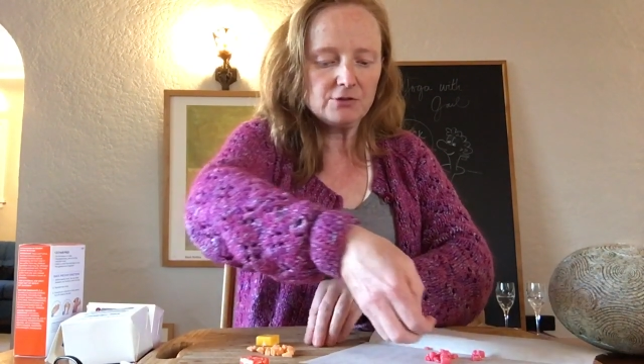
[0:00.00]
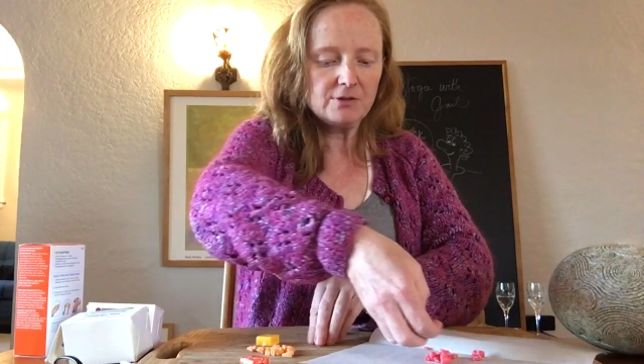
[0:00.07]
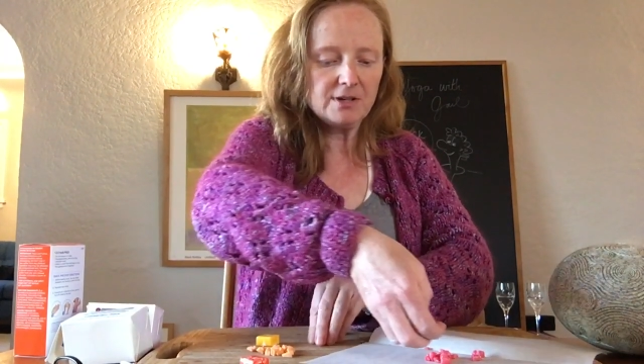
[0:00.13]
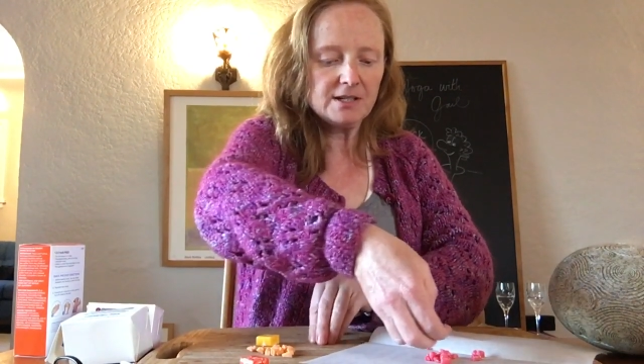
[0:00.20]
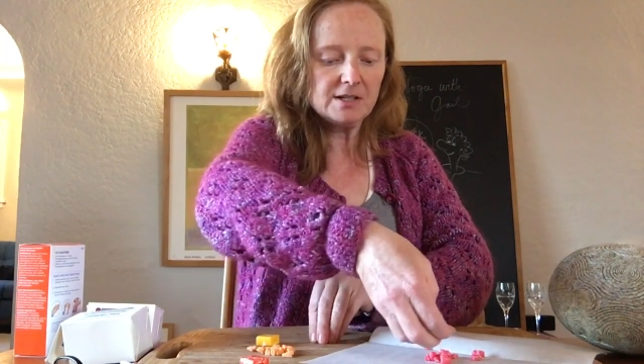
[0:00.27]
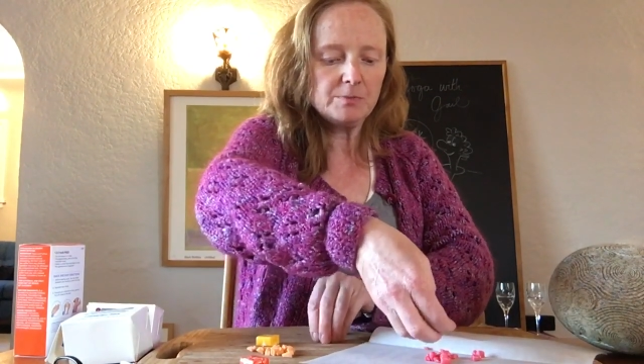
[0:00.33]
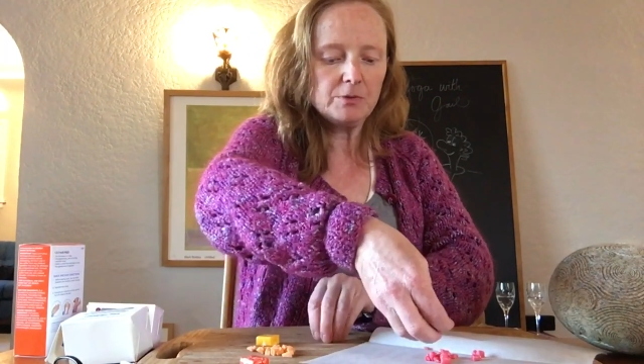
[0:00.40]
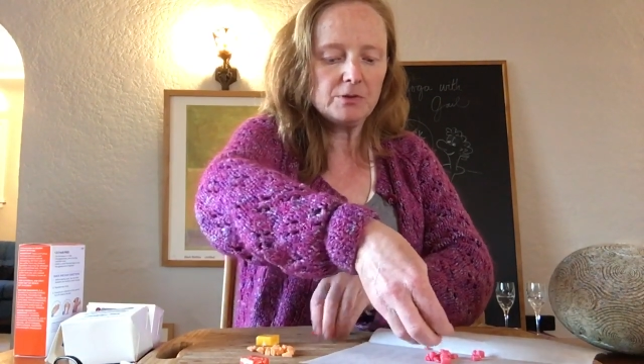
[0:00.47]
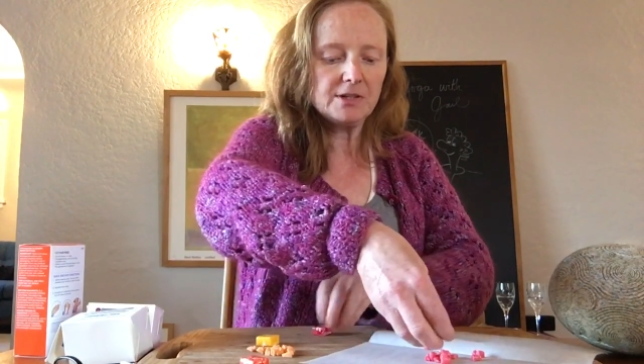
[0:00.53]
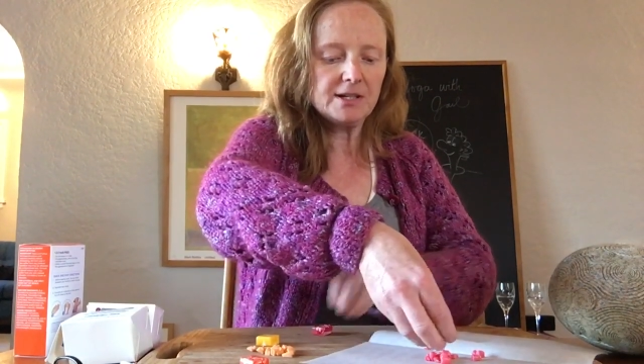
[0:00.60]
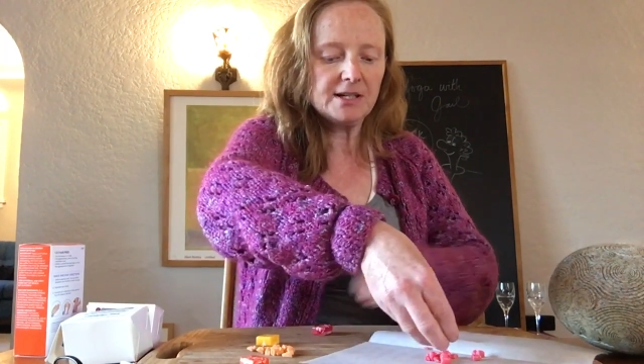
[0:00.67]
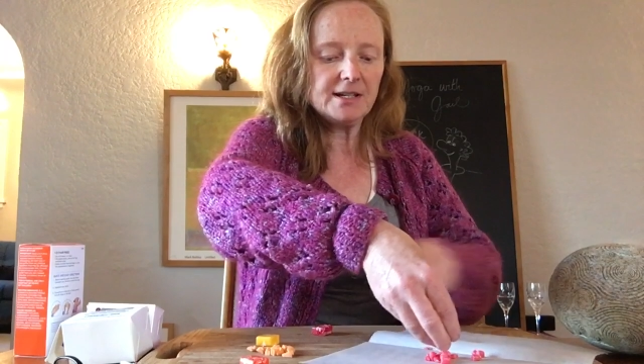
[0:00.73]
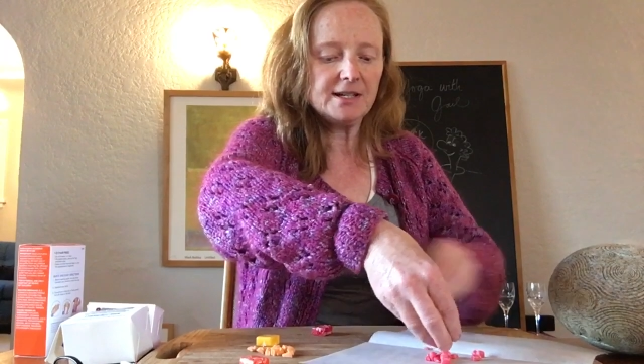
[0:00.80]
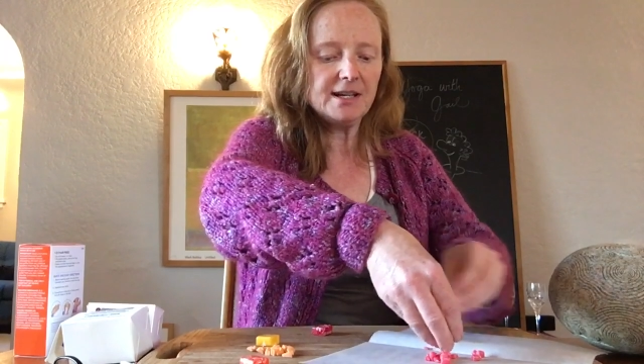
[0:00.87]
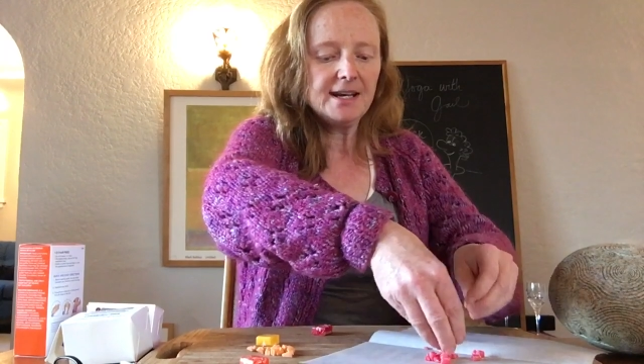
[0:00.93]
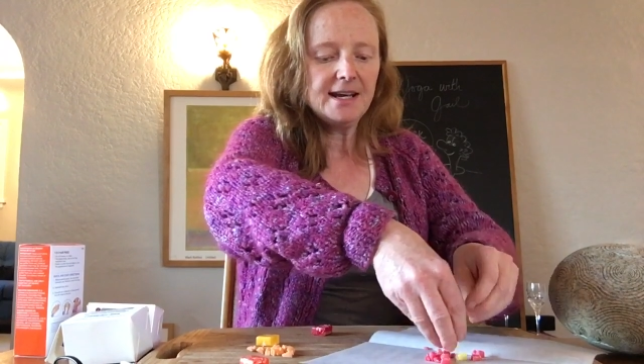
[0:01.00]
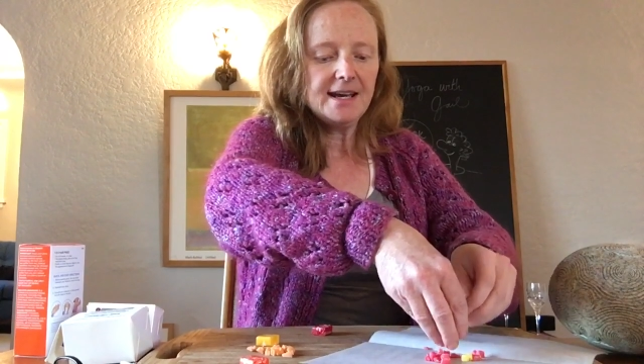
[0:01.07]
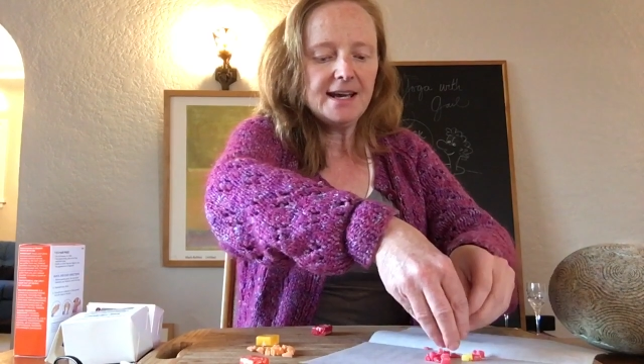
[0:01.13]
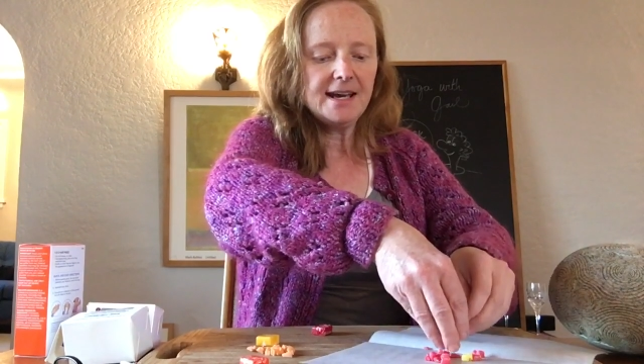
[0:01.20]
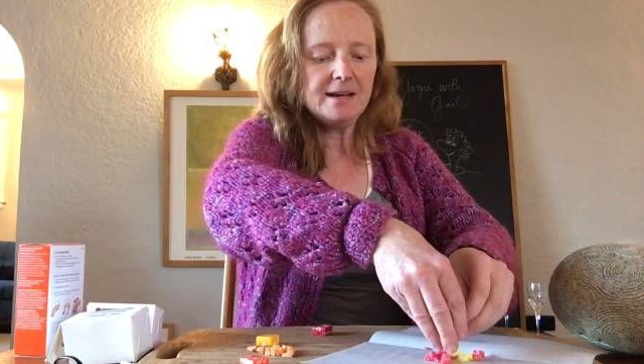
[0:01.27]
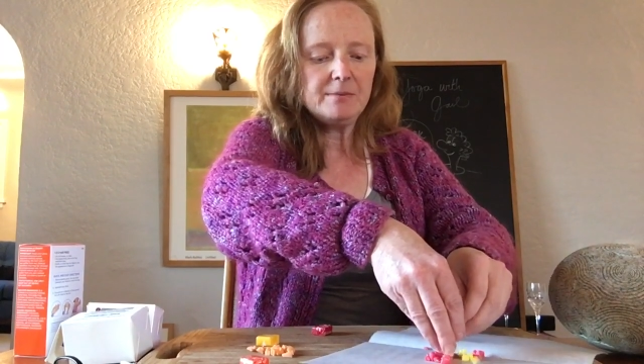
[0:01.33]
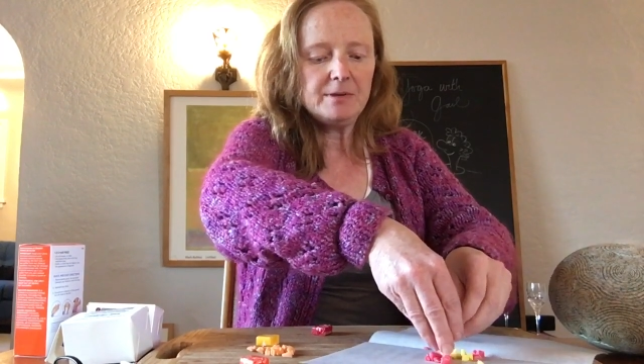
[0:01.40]
transported,
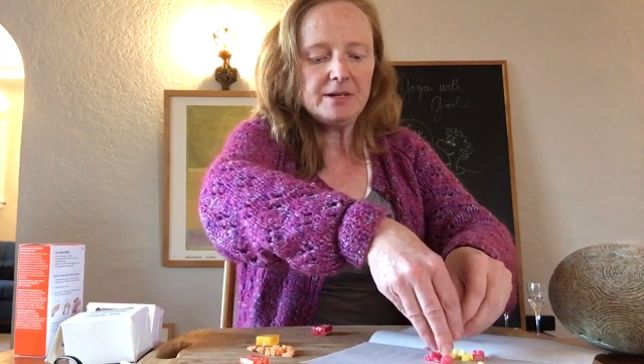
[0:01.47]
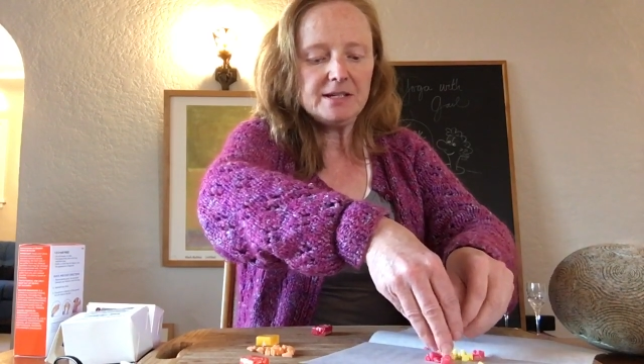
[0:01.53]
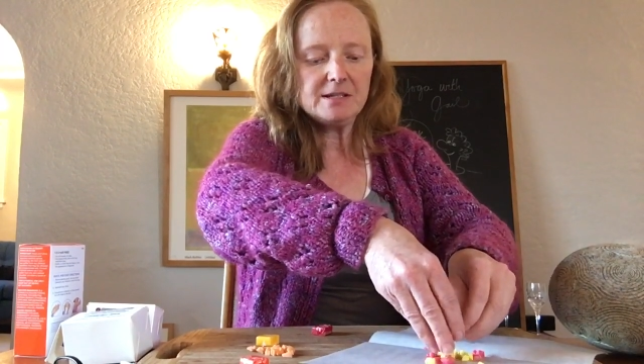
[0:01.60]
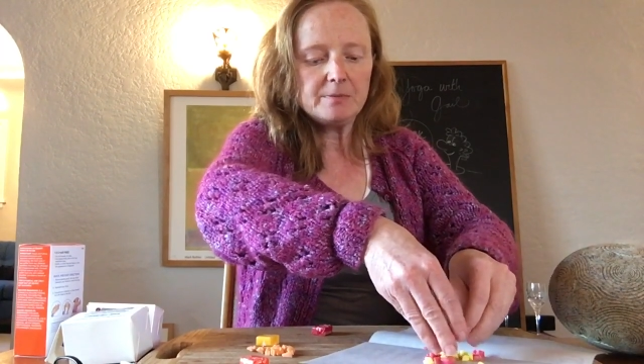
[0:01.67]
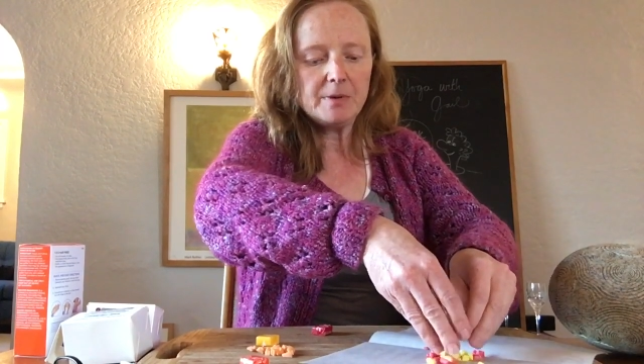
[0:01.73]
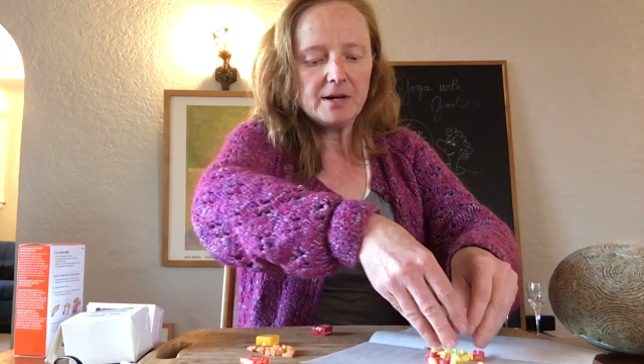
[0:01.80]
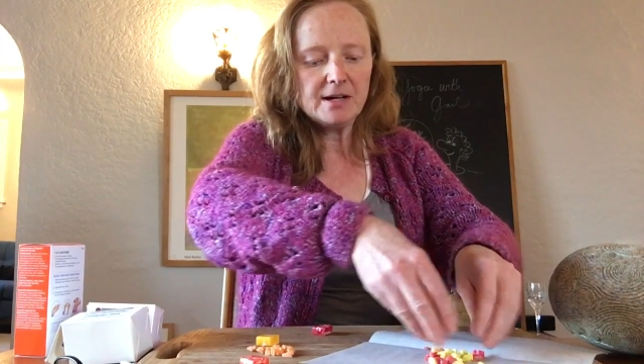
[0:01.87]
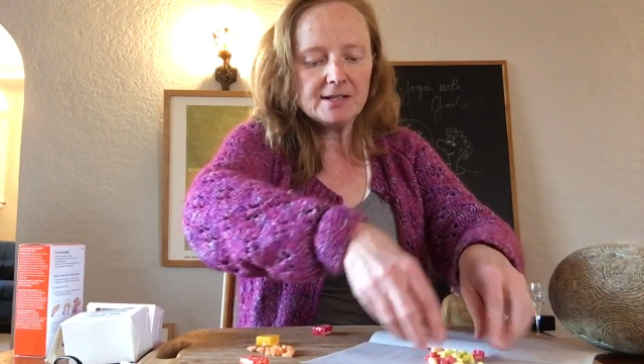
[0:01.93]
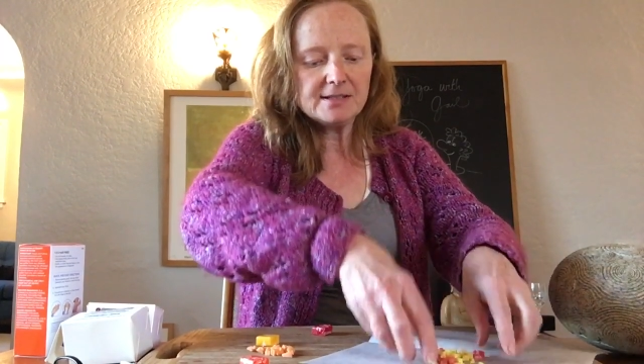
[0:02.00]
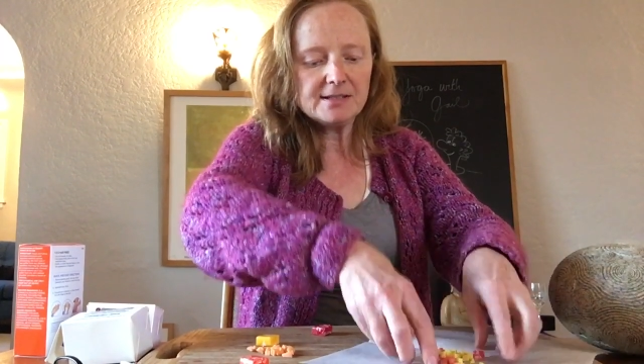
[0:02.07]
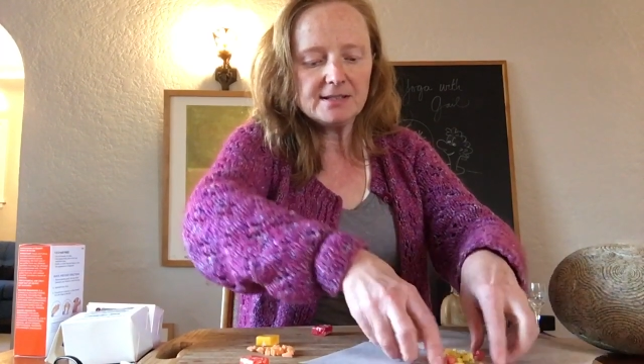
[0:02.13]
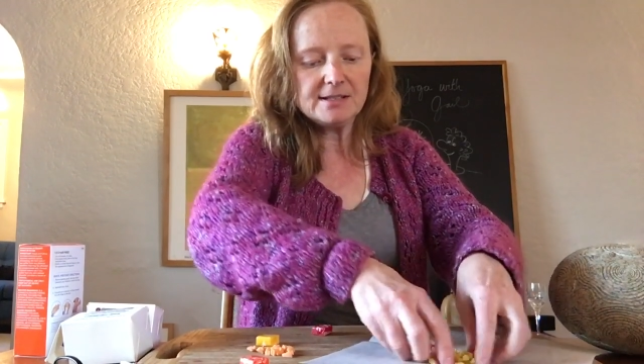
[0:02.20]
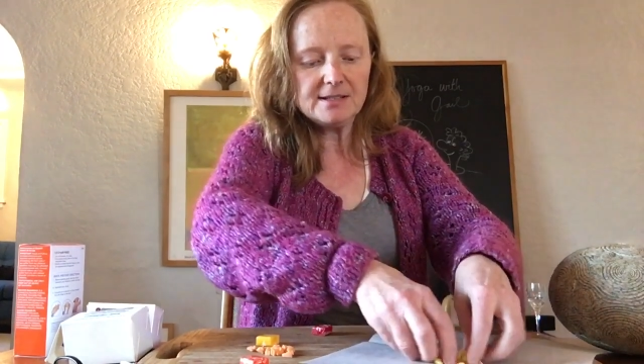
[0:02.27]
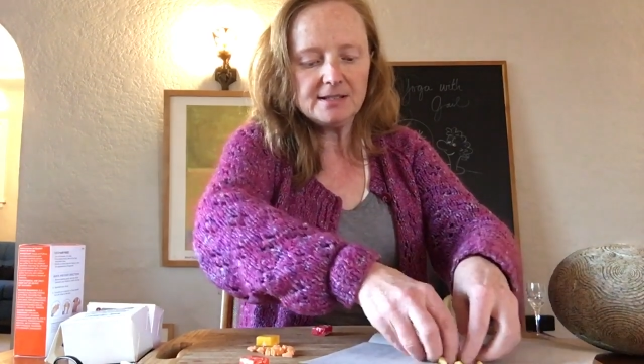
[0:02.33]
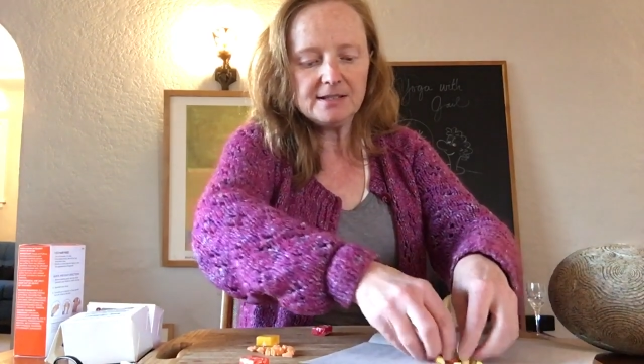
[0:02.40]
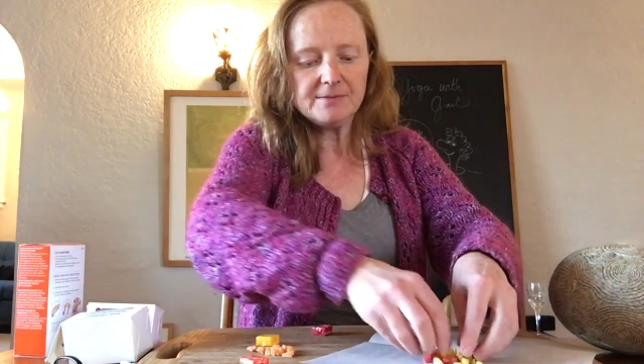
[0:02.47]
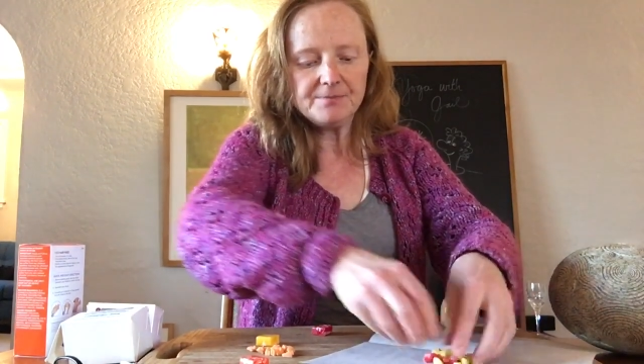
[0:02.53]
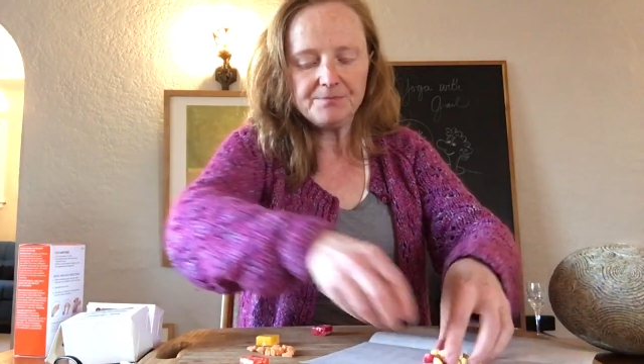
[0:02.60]
and being deposited.